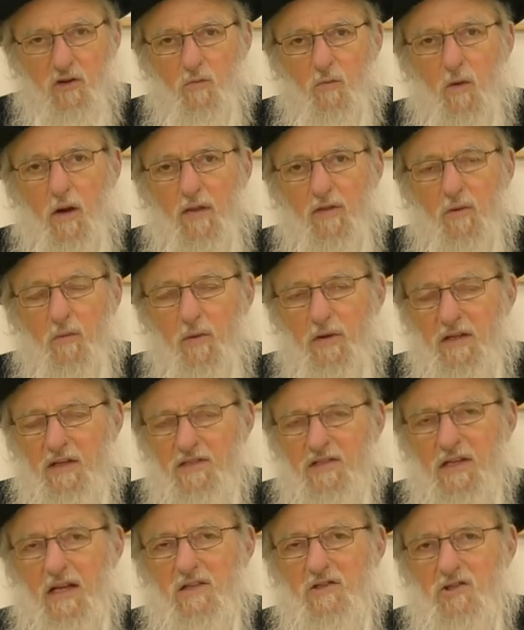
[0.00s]
of whether when he
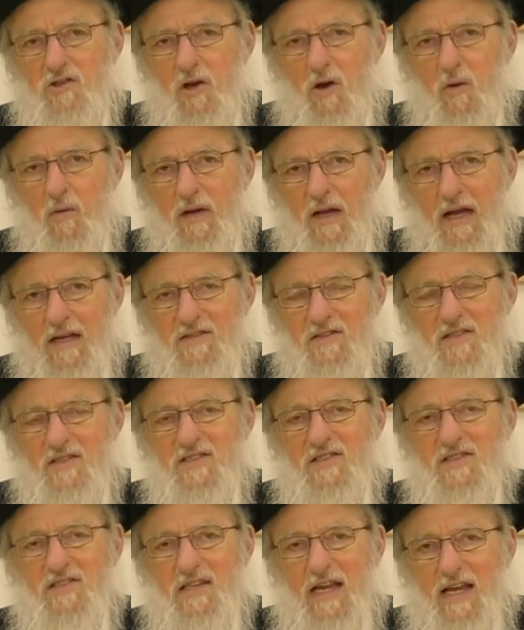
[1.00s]
says so, he has to
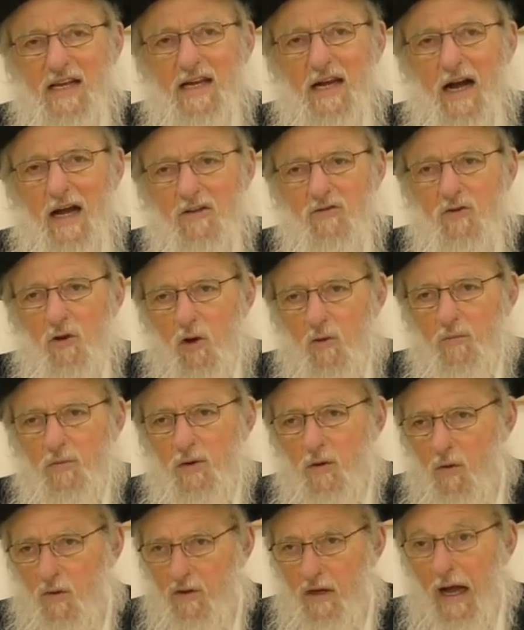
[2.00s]
say God told me
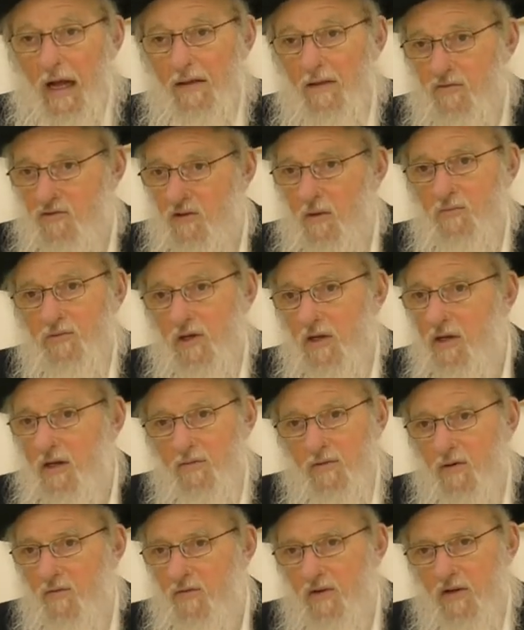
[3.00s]
or not. Some say
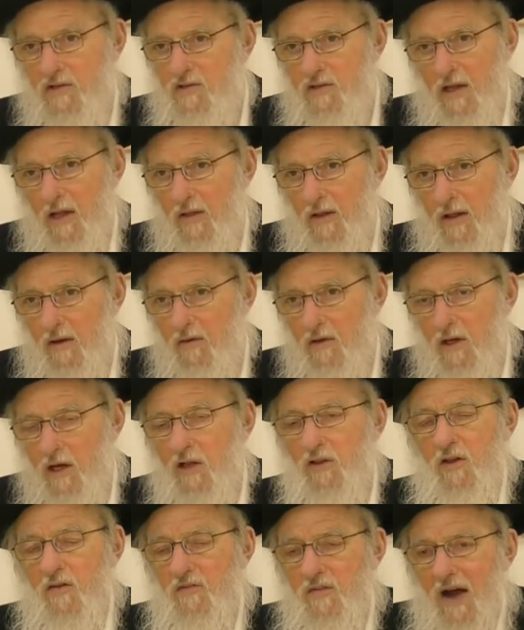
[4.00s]
even if he doesn't tell it.
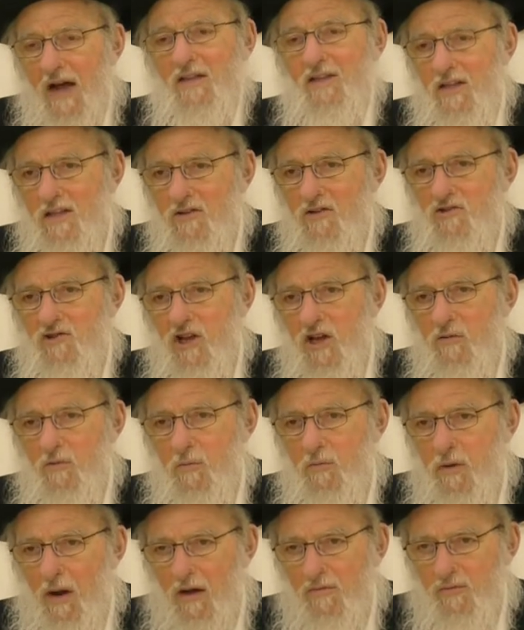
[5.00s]
The fact that he's a
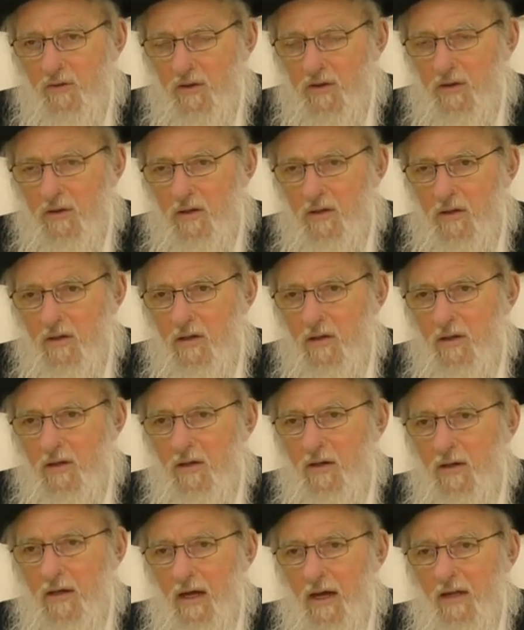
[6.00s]
genuine prophet
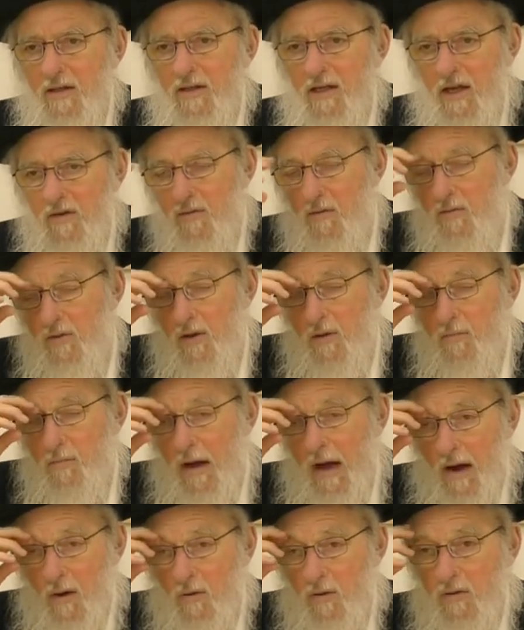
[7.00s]
can give him the
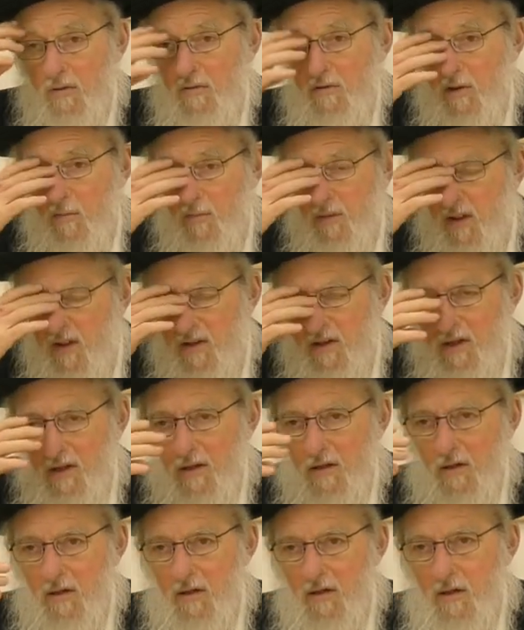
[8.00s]
power, the
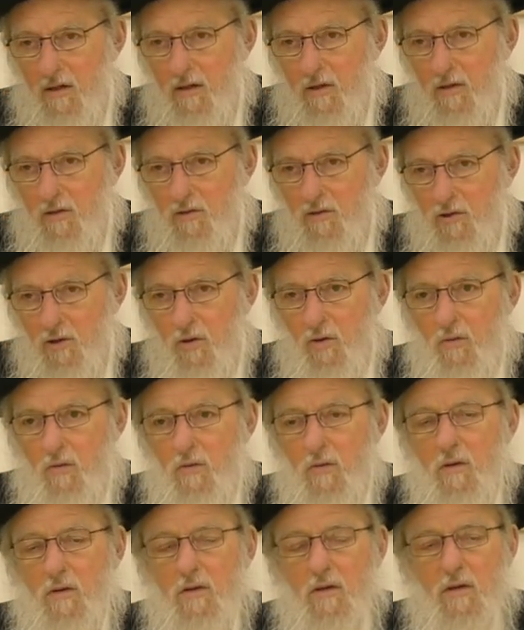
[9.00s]
ability,
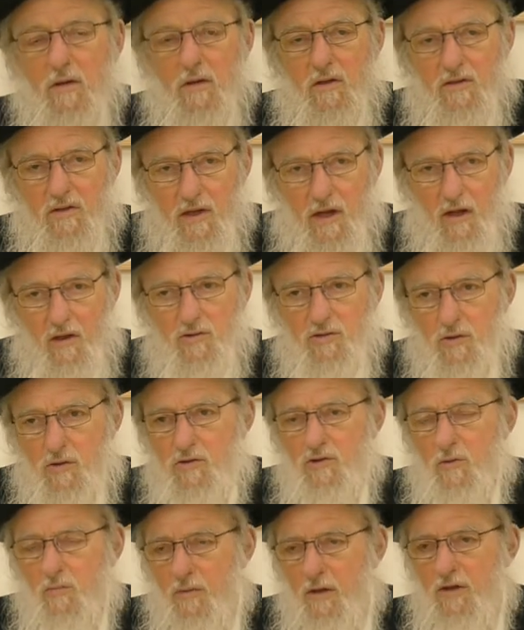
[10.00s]
to tell
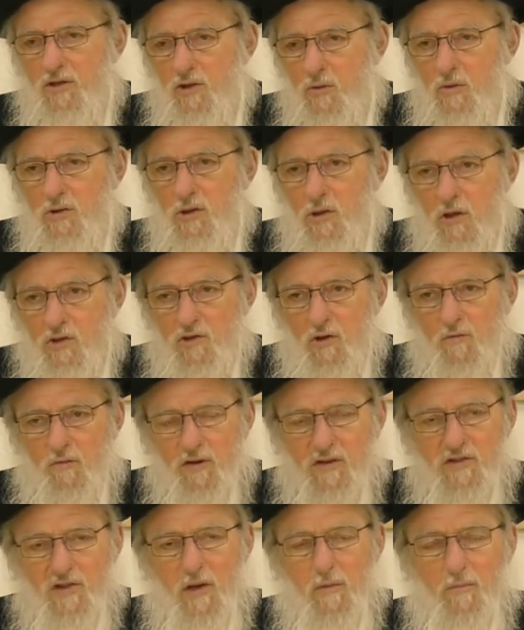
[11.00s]
Jews to break Jewish law. So,
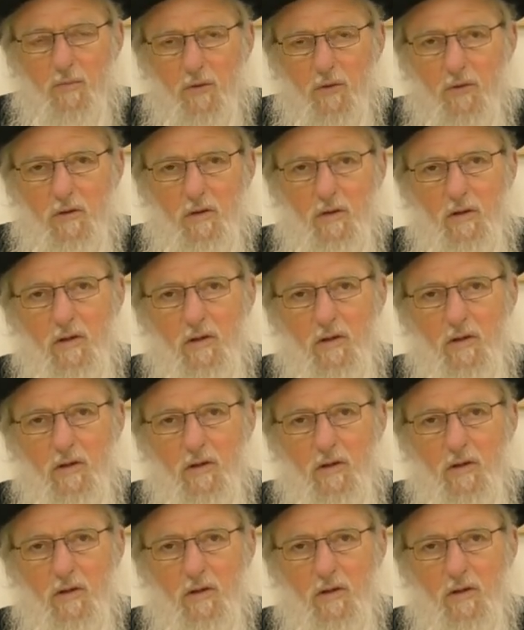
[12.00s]
for example,